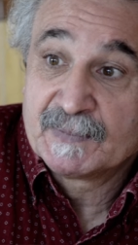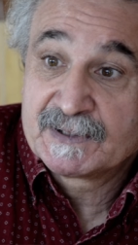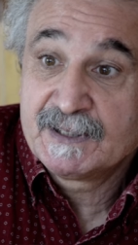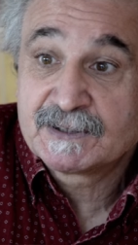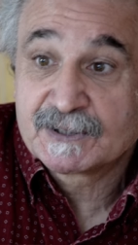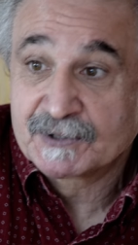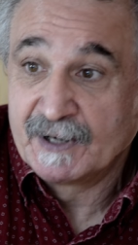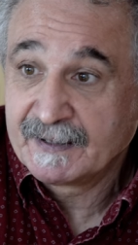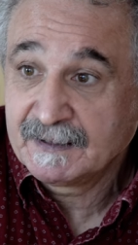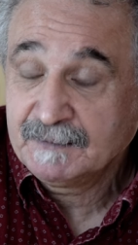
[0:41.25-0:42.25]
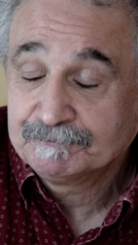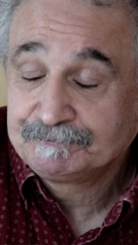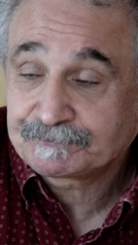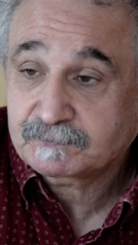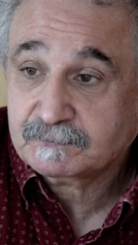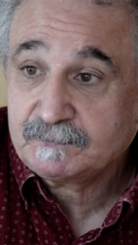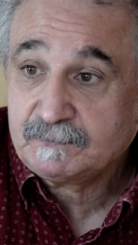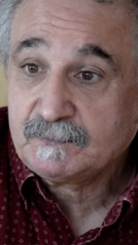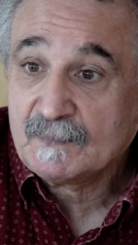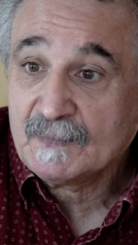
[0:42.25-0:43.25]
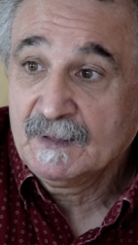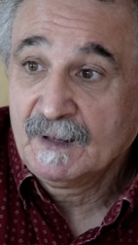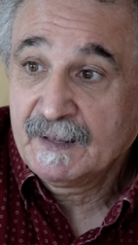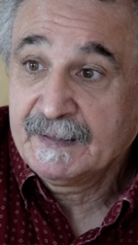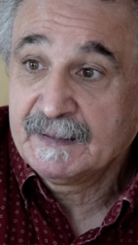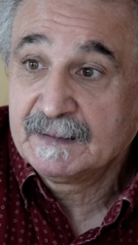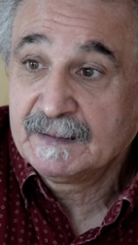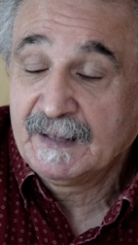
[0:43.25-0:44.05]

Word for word: my teacher training, I